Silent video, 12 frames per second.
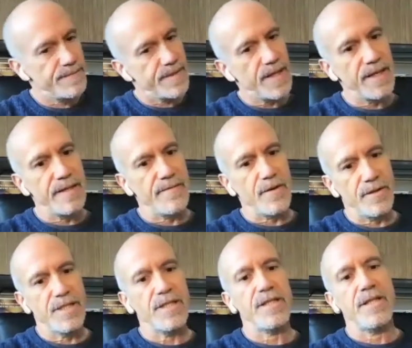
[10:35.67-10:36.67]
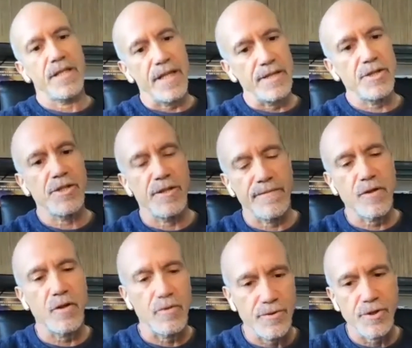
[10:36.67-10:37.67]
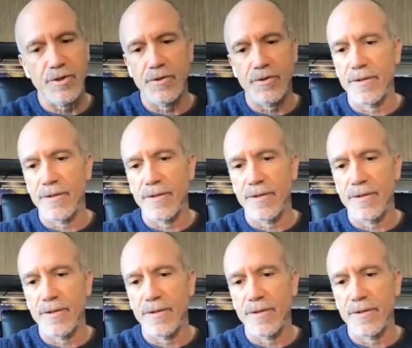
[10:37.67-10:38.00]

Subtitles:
kind of articulation of culture